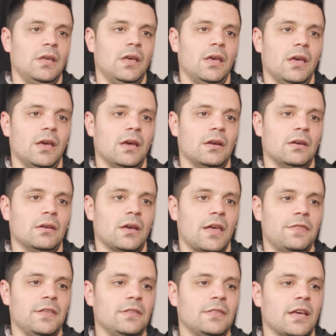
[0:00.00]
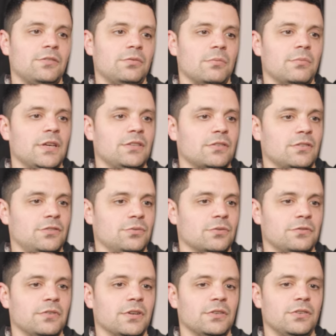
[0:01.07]
And I think that's what makes our store
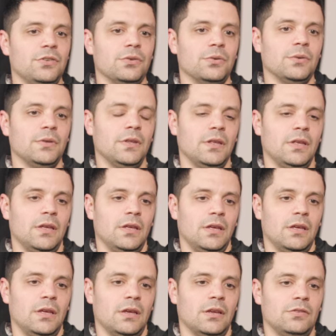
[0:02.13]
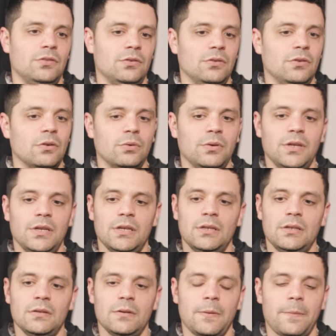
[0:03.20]
fun too, is you can go in